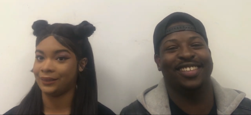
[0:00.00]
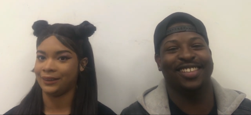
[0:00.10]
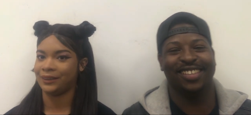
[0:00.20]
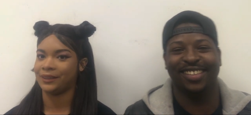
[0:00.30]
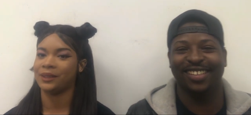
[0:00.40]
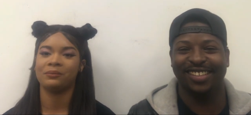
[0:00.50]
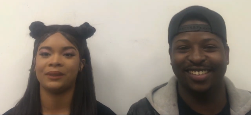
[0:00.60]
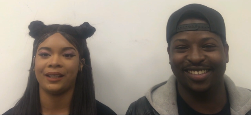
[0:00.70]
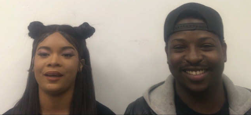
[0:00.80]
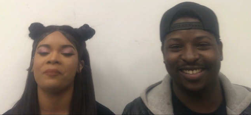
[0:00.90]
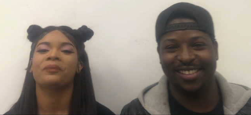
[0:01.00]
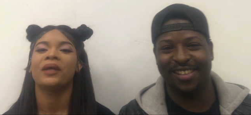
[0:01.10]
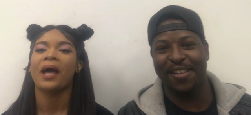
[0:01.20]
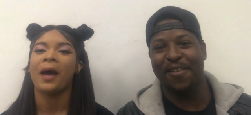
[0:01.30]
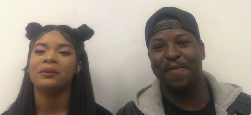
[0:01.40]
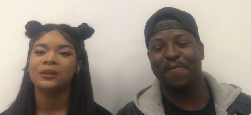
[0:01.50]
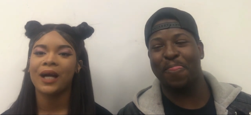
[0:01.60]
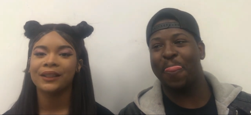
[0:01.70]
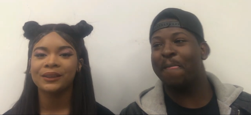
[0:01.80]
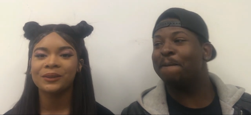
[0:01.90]
Speaker 1: under this shirt, but yeah. I be
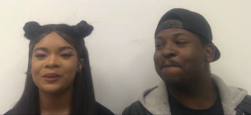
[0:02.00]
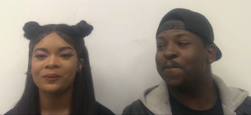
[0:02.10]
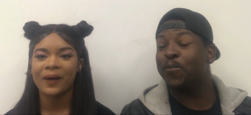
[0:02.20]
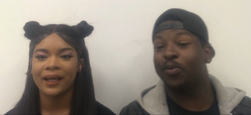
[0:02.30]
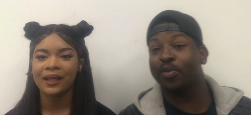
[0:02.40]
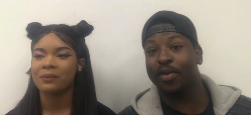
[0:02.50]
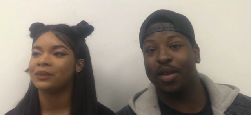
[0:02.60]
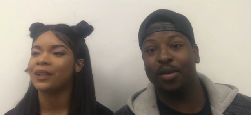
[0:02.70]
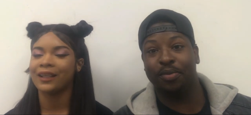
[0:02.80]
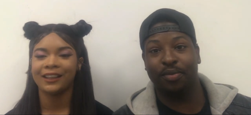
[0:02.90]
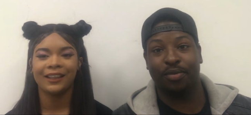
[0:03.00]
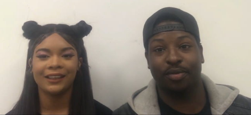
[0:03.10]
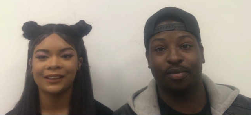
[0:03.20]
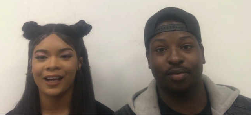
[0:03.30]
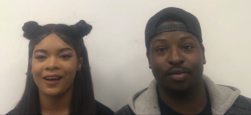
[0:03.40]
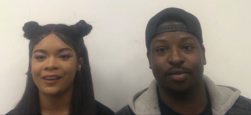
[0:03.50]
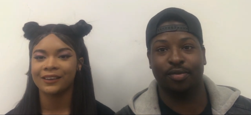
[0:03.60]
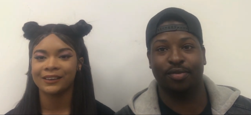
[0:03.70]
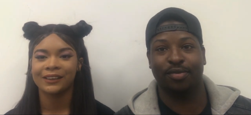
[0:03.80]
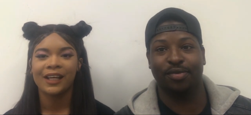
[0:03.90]
trying to lose weight. I be trying to
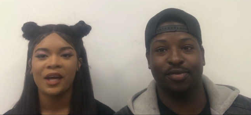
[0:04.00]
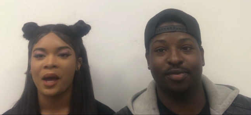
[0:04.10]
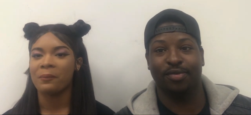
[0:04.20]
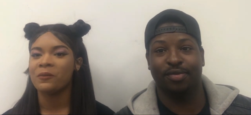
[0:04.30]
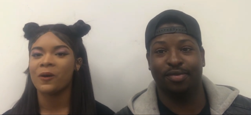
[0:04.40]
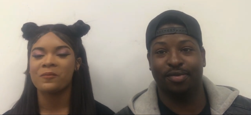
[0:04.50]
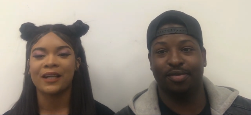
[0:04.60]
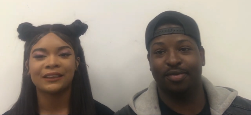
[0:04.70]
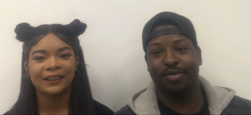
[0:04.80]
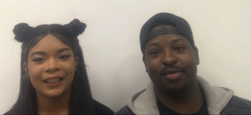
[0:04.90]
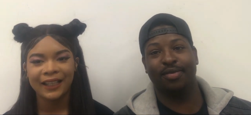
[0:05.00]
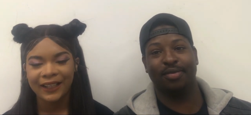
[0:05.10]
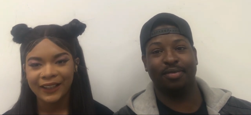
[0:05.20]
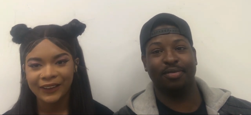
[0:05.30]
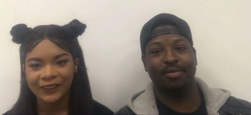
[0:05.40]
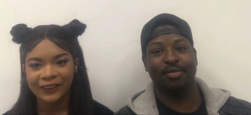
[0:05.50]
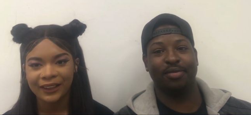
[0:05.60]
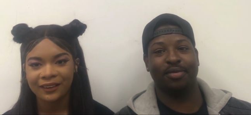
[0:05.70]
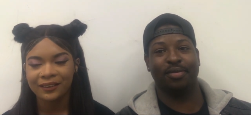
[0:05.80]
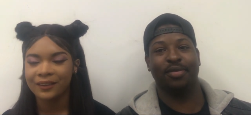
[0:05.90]
detox. I be want my skin
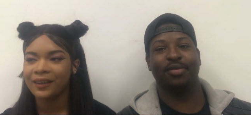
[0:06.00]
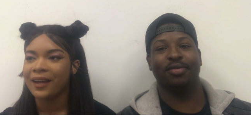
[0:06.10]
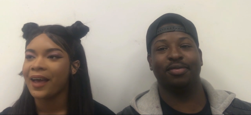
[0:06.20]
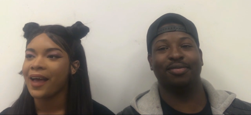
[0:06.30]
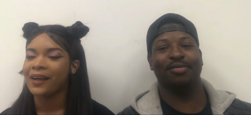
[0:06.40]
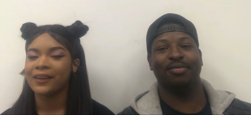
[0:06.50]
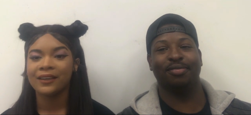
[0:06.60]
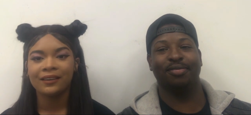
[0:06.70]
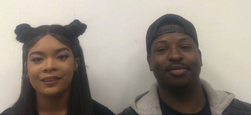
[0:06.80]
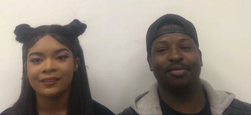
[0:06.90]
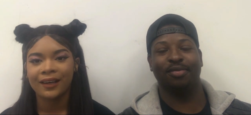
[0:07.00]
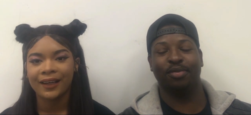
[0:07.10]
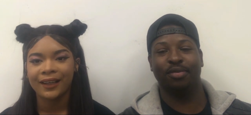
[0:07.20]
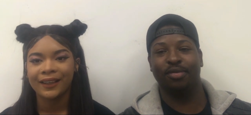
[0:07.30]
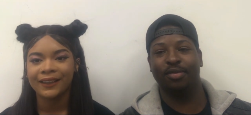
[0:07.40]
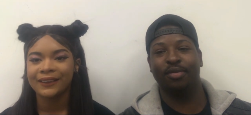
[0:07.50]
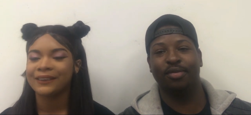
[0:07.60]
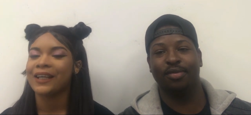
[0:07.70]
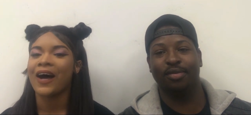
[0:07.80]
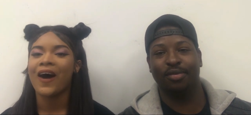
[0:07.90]
clear good
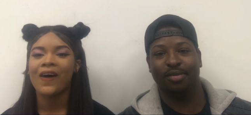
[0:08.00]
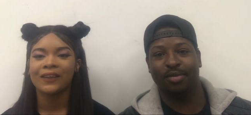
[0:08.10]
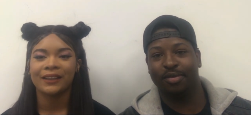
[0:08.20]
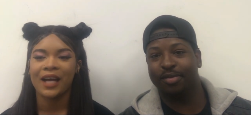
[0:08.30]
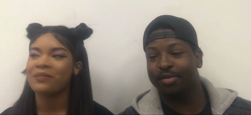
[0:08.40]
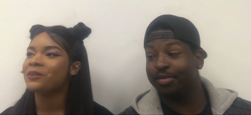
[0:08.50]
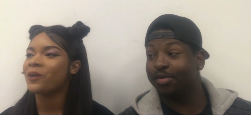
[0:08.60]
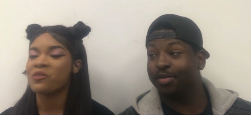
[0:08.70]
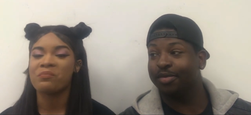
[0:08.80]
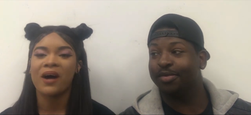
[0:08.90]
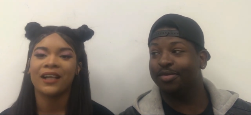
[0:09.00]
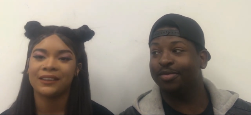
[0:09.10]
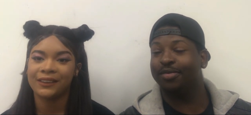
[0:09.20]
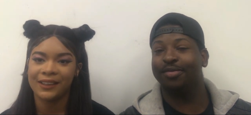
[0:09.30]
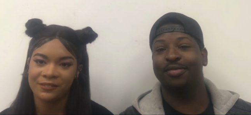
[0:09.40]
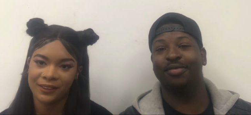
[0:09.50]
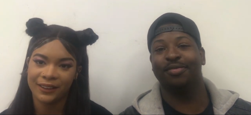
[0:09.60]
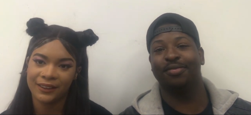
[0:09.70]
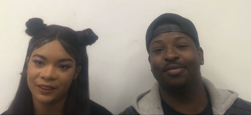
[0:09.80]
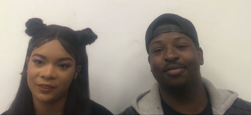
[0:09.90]
grades, all of that. I be wanting
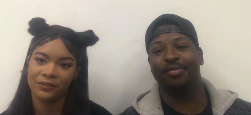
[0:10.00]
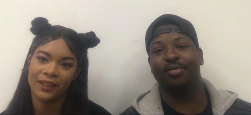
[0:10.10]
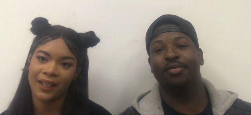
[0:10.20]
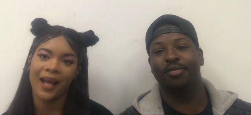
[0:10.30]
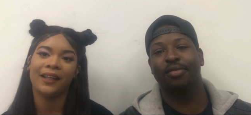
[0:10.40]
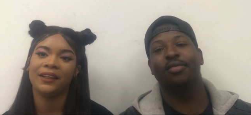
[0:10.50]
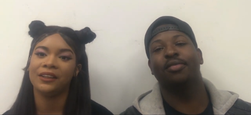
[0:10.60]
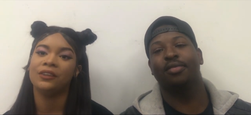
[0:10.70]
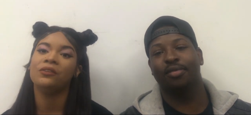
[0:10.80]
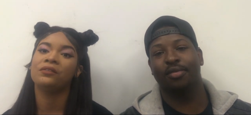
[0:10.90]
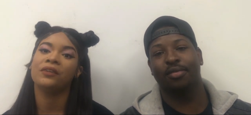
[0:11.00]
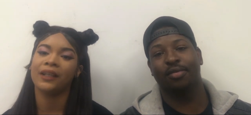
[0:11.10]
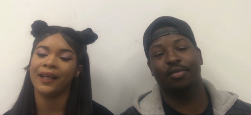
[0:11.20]
positivity stuff that I need to do for